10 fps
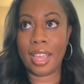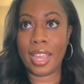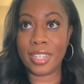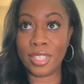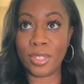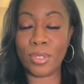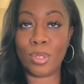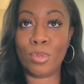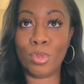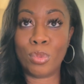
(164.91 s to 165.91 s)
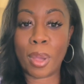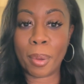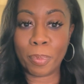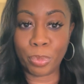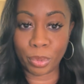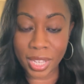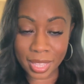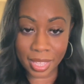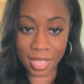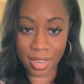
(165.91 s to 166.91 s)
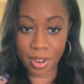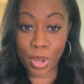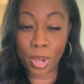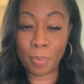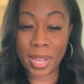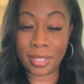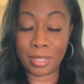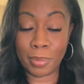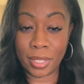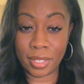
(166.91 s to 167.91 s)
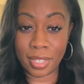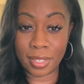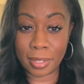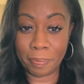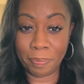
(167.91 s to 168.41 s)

I need you to breathe in all possibilities.